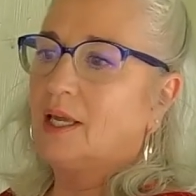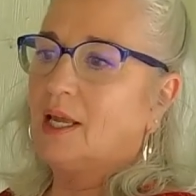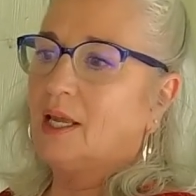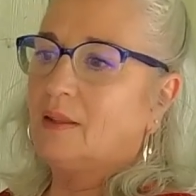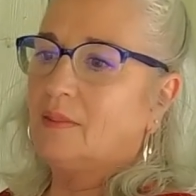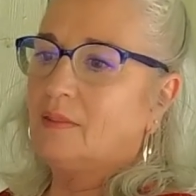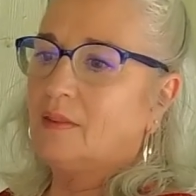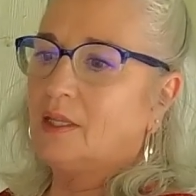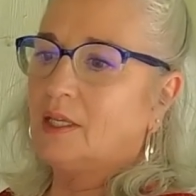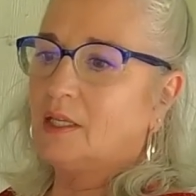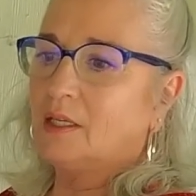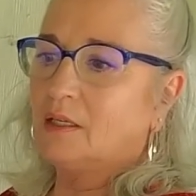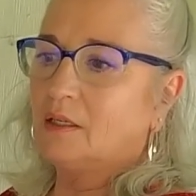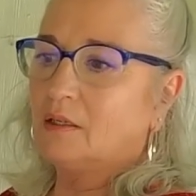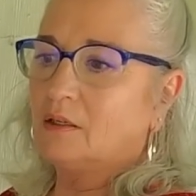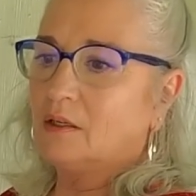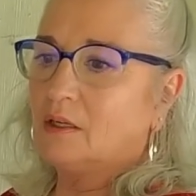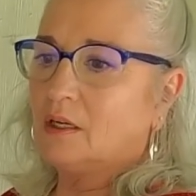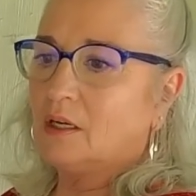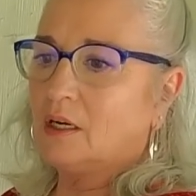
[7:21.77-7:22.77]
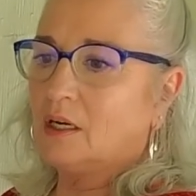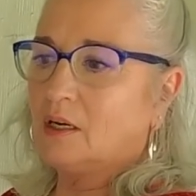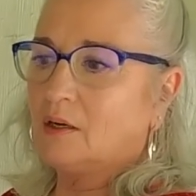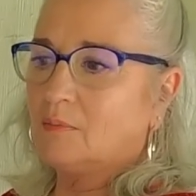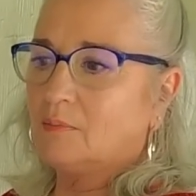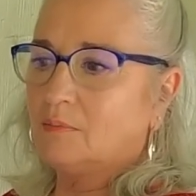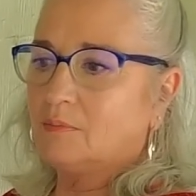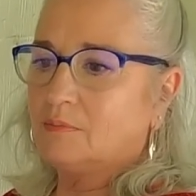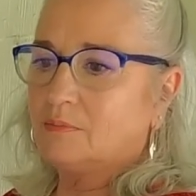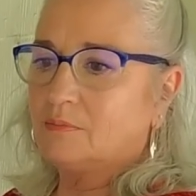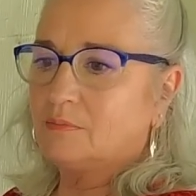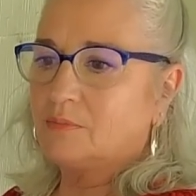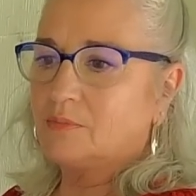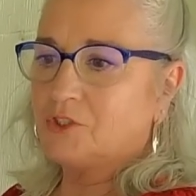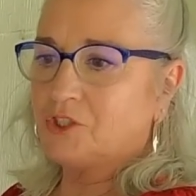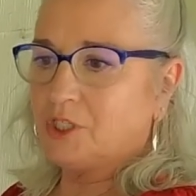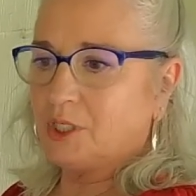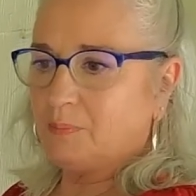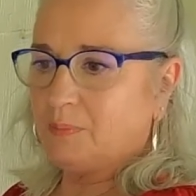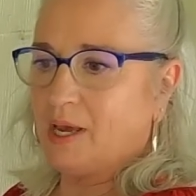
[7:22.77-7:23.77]
and then
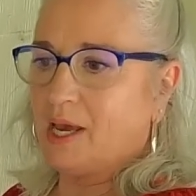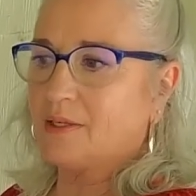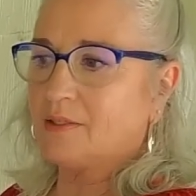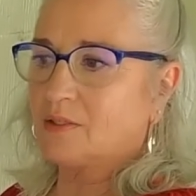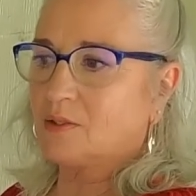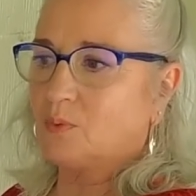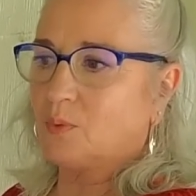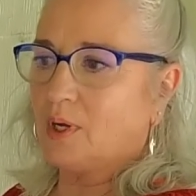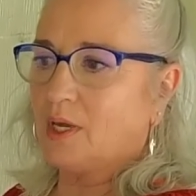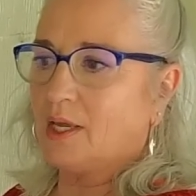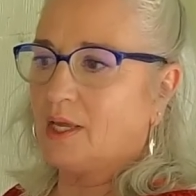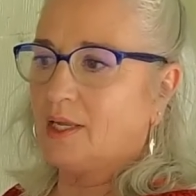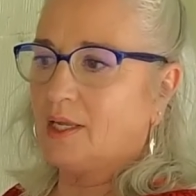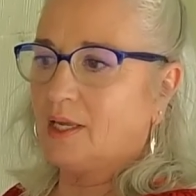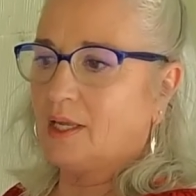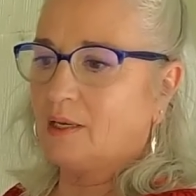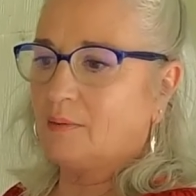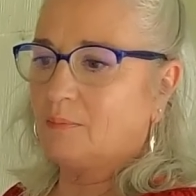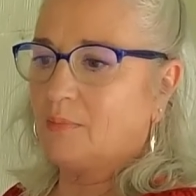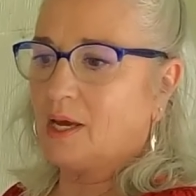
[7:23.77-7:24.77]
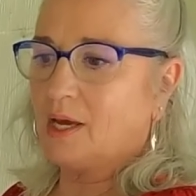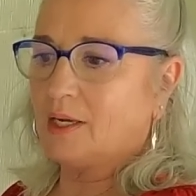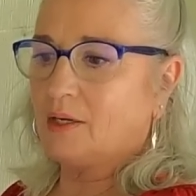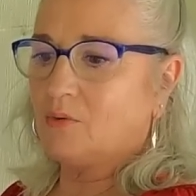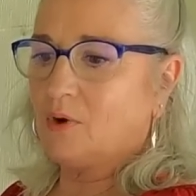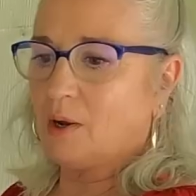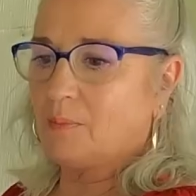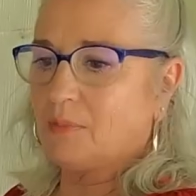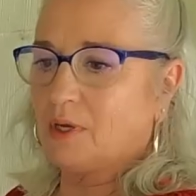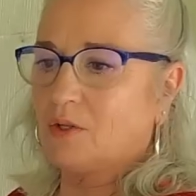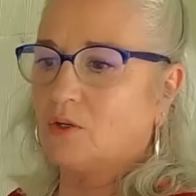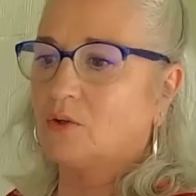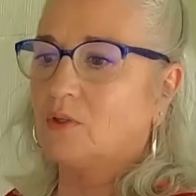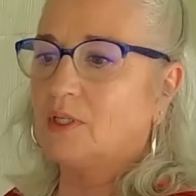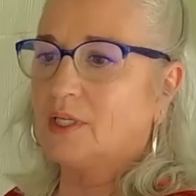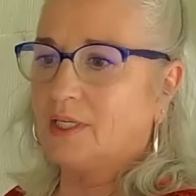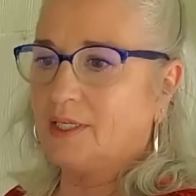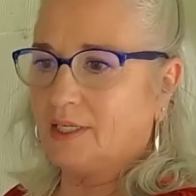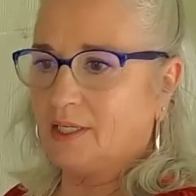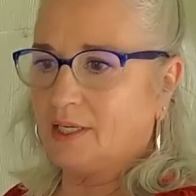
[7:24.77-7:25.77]
she passed away, and my grandmother
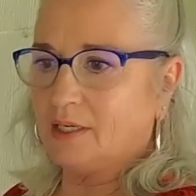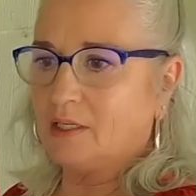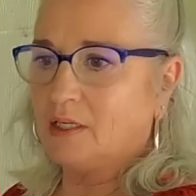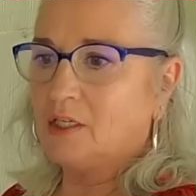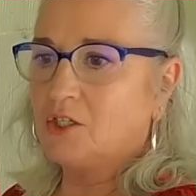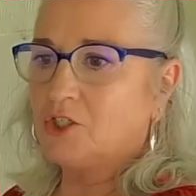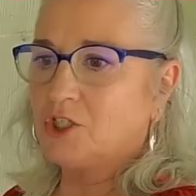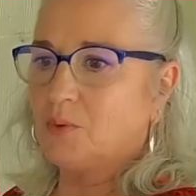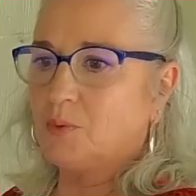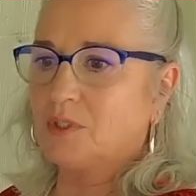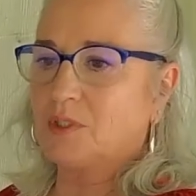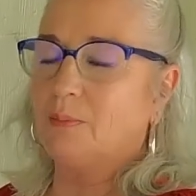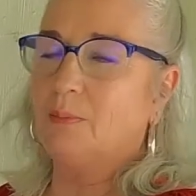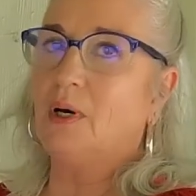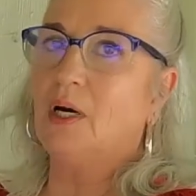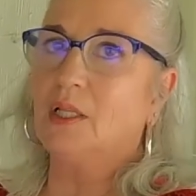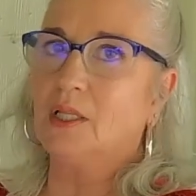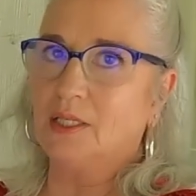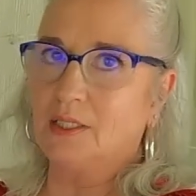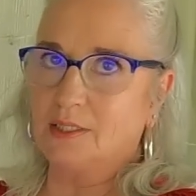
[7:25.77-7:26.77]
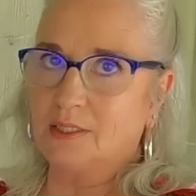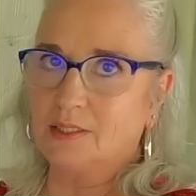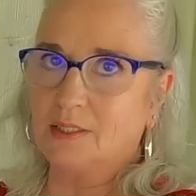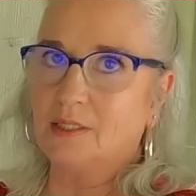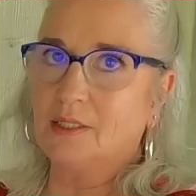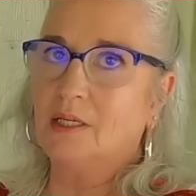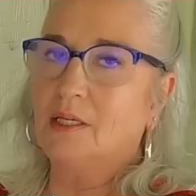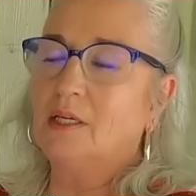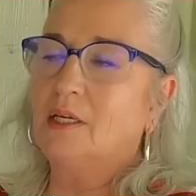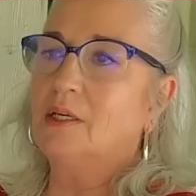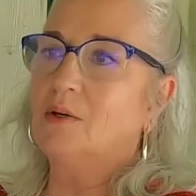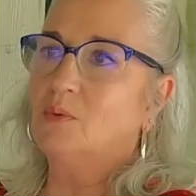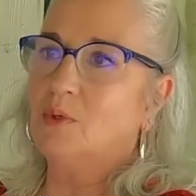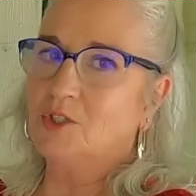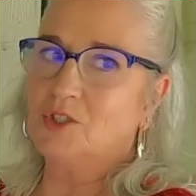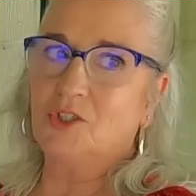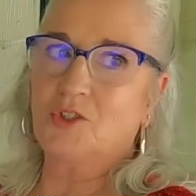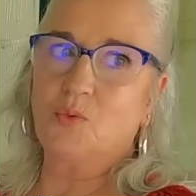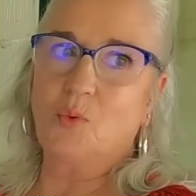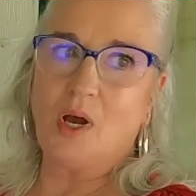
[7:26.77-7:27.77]
Lydia, she was a Mullins,
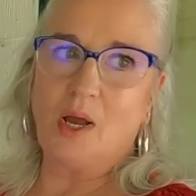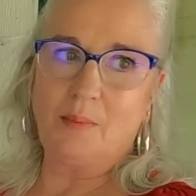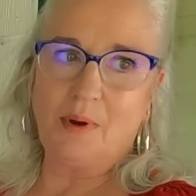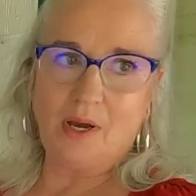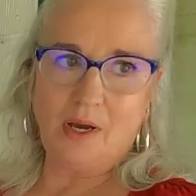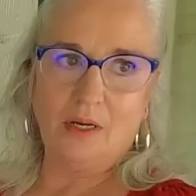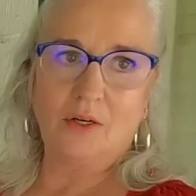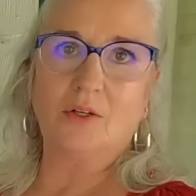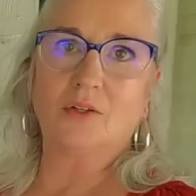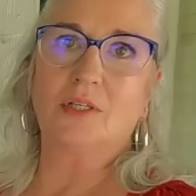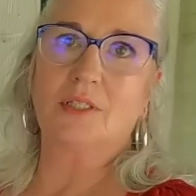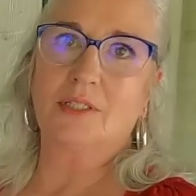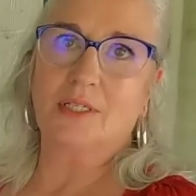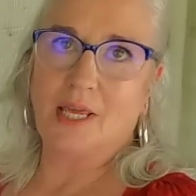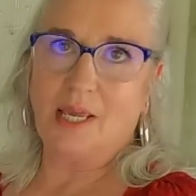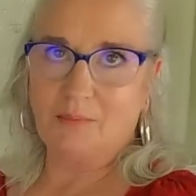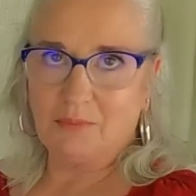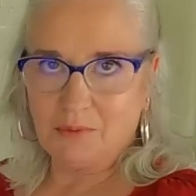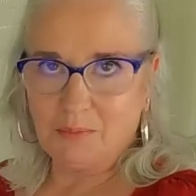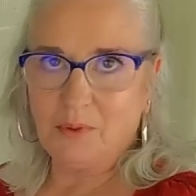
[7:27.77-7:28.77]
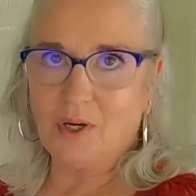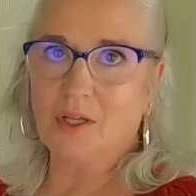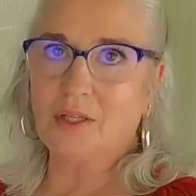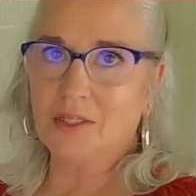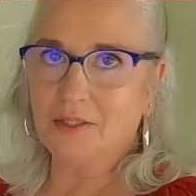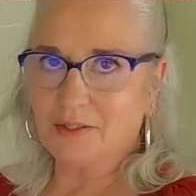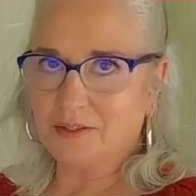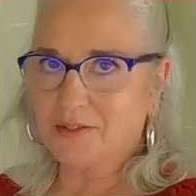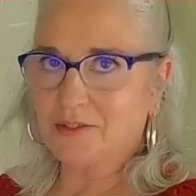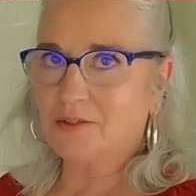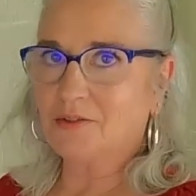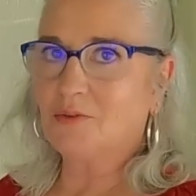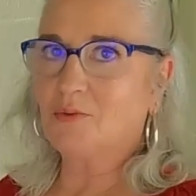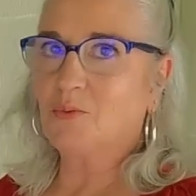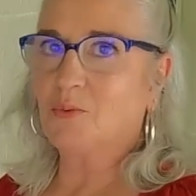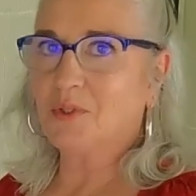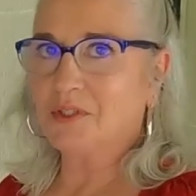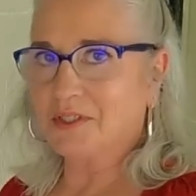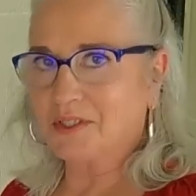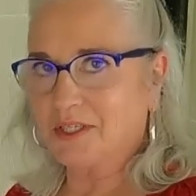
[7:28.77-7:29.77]
which is why my uncle is named Mullins
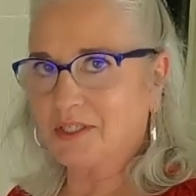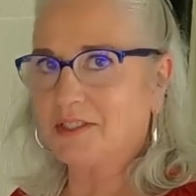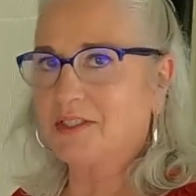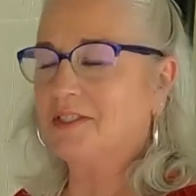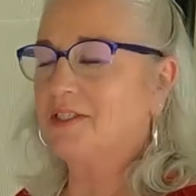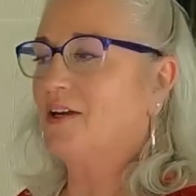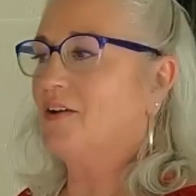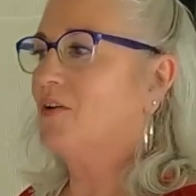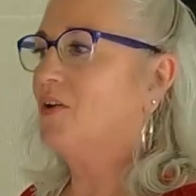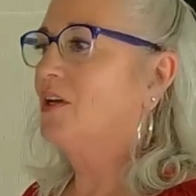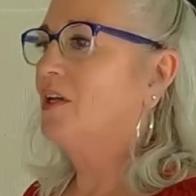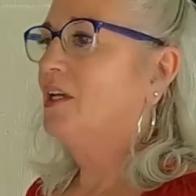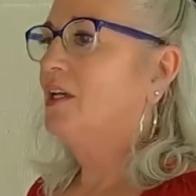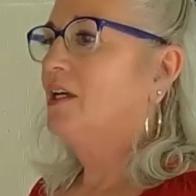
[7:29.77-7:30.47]
Wisnant. So,